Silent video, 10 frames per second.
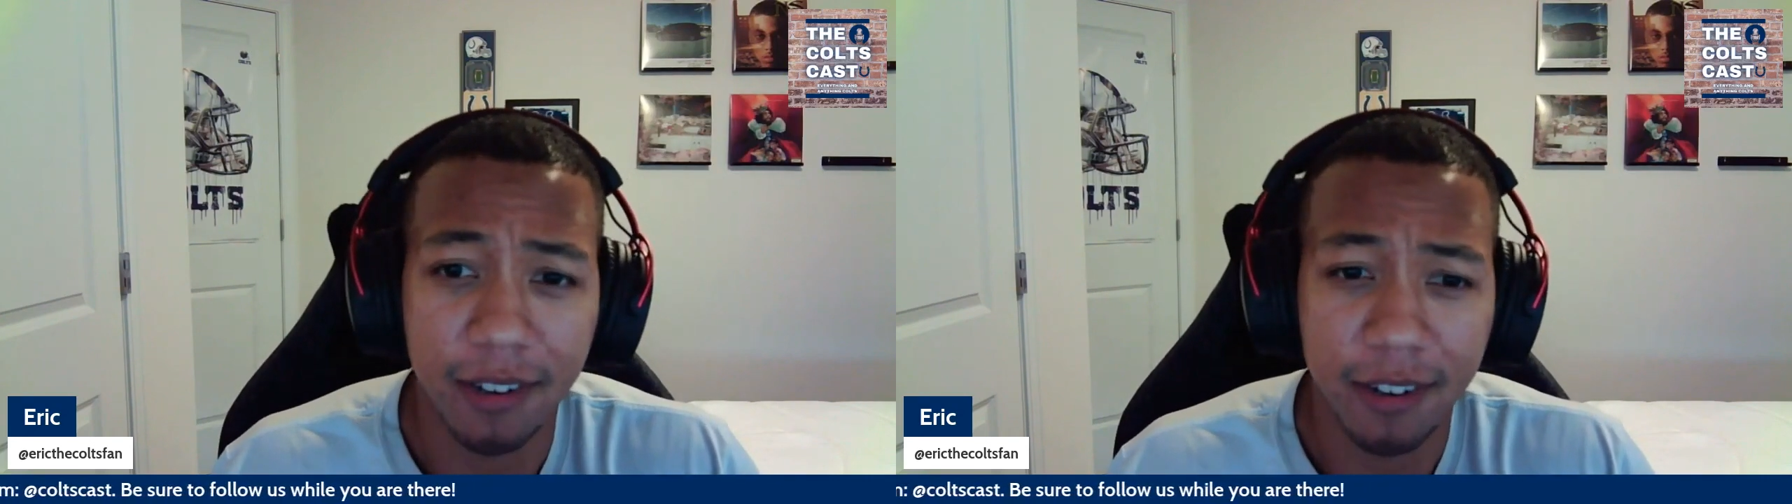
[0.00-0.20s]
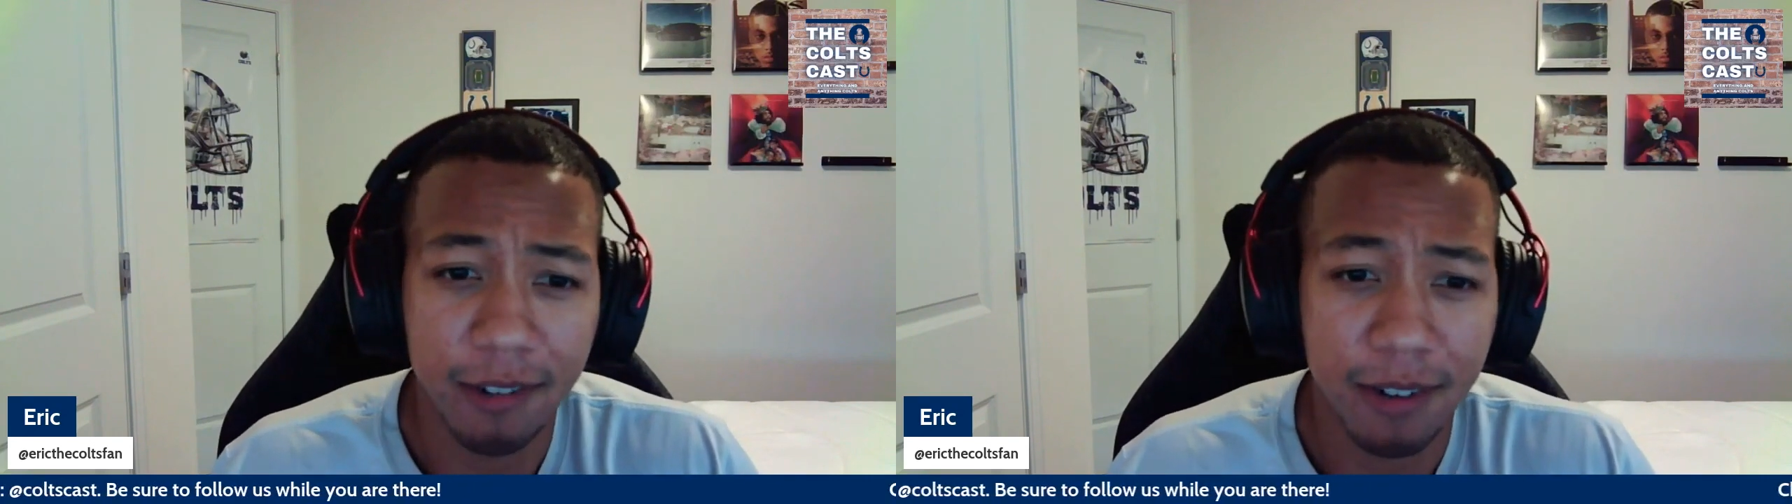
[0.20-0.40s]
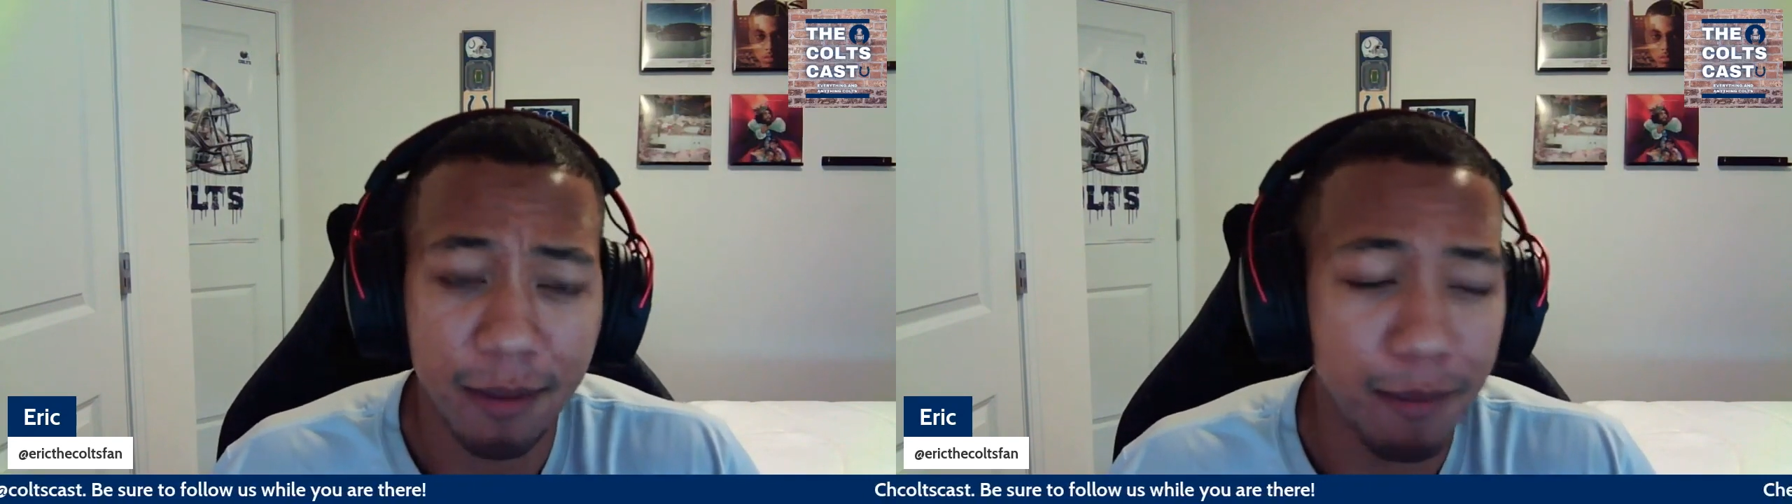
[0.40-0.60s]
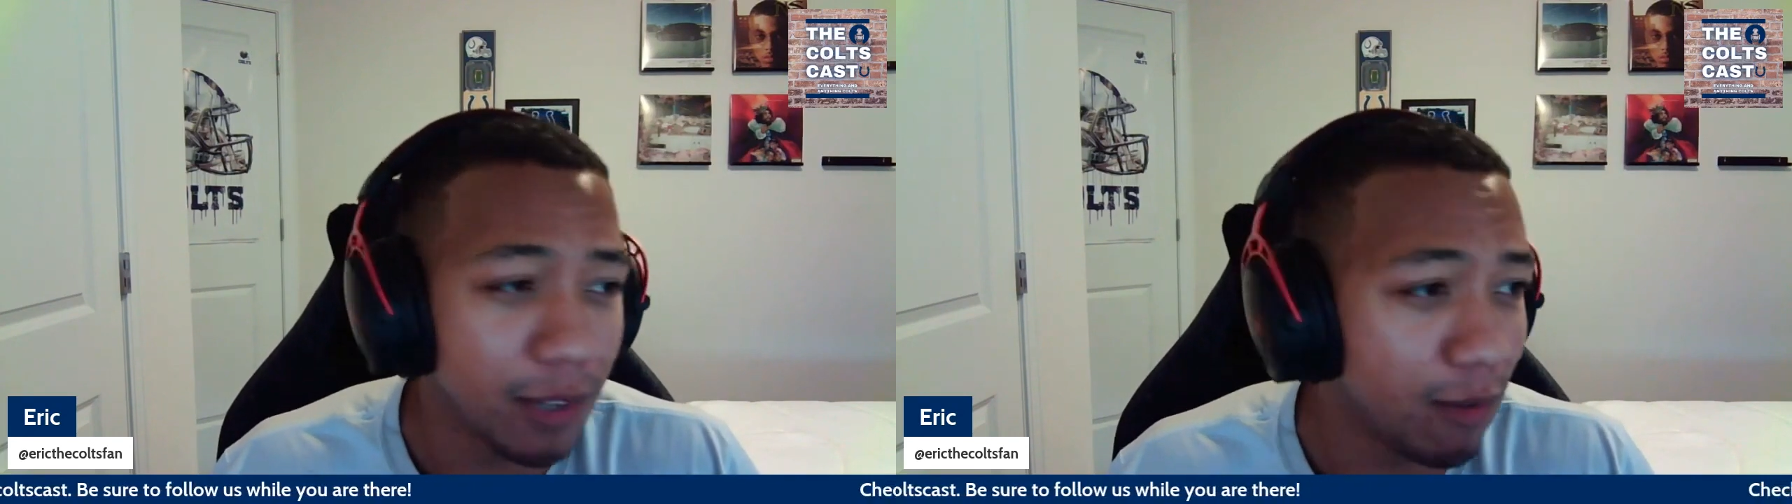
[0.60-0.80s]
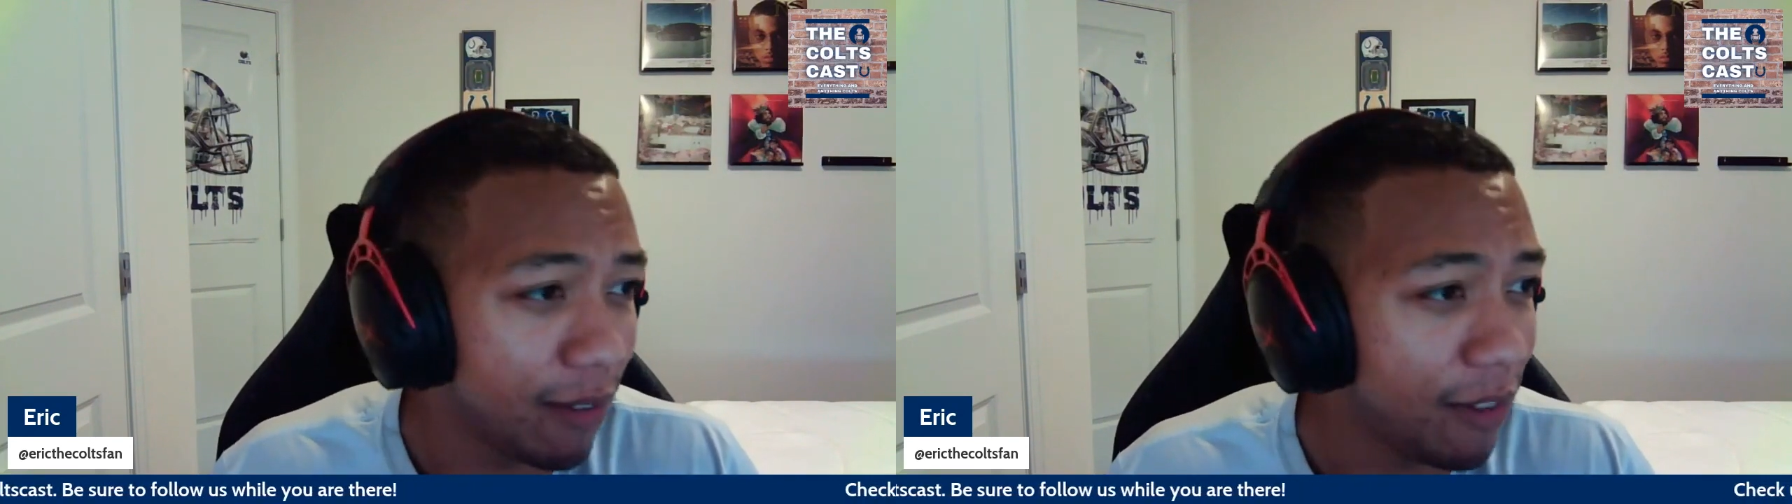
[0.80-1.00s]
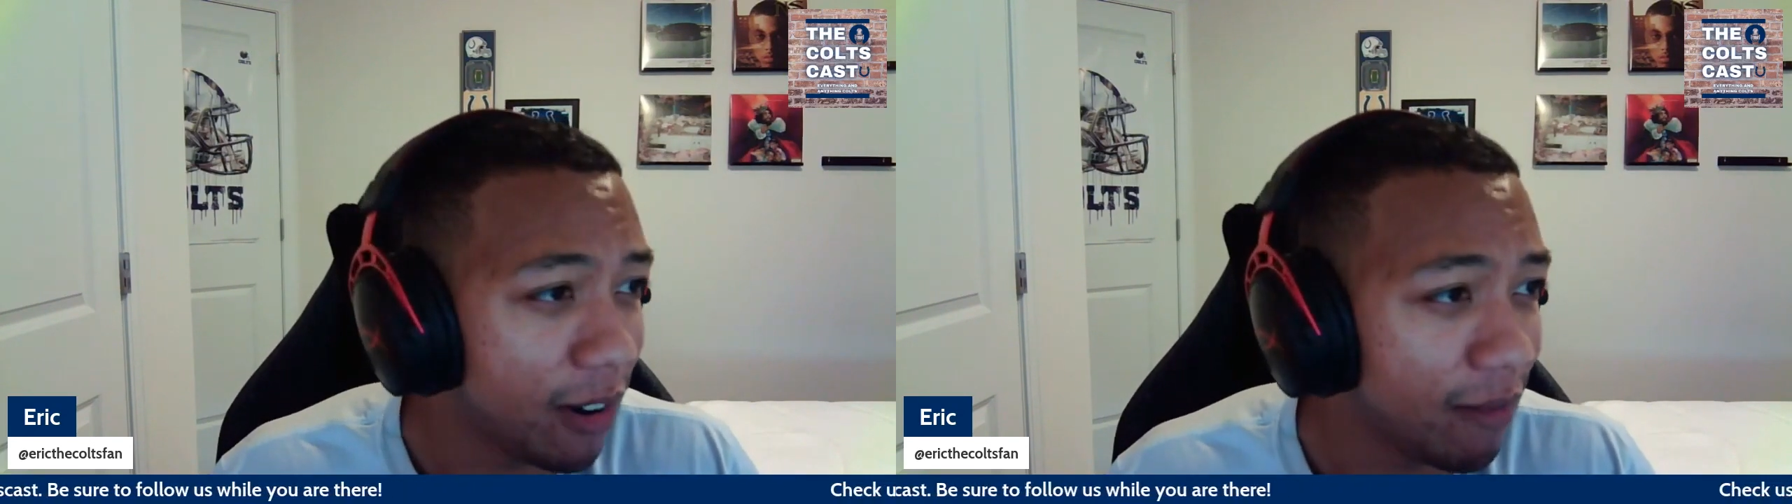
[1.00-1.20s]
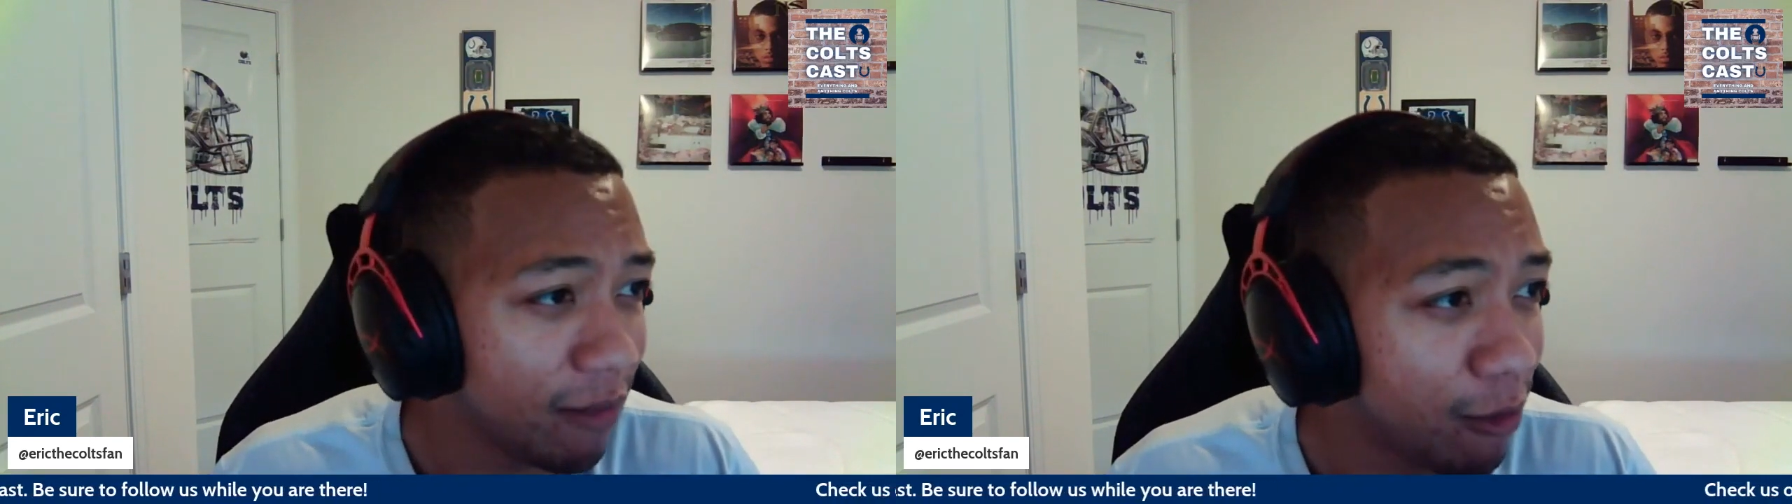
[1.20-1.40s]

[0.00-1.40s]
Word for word: You don't want to miss one of our